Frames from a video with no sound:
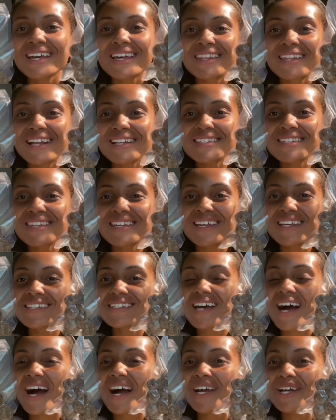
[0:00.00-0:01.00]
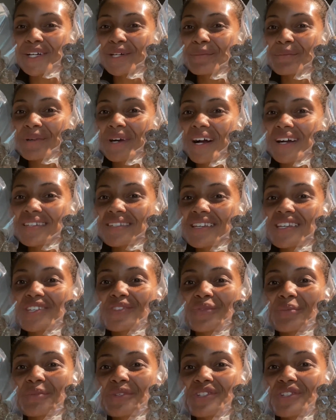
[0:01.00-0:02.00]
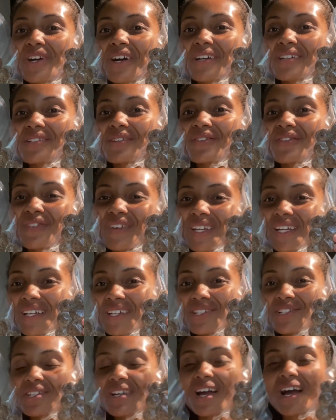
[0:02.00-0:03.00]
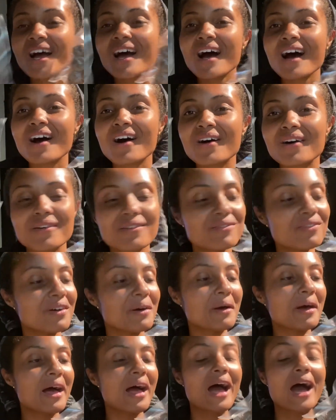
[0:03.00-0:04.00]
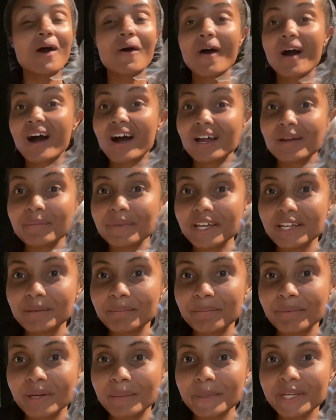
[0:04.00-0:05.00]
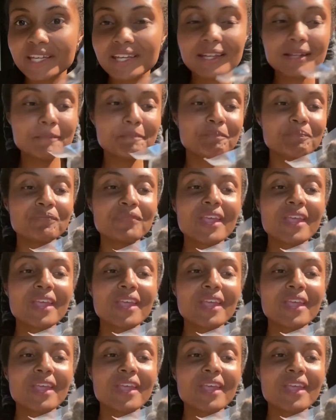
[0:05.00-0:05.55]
That's the entire process from start to finish of how I made pemmican.